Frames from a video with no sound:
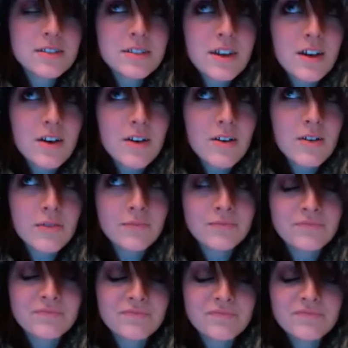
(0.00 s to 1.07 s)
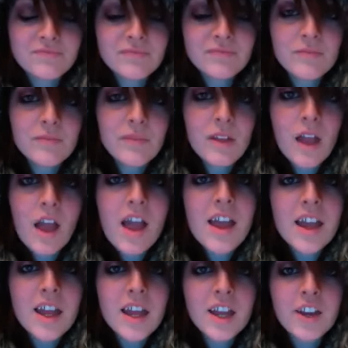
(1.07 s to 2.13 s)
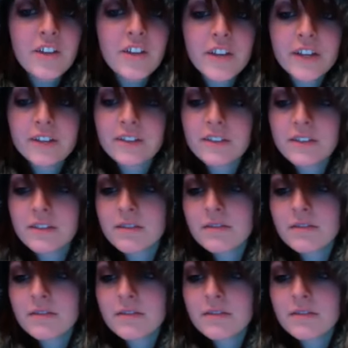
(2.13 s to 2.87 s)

So, in your face.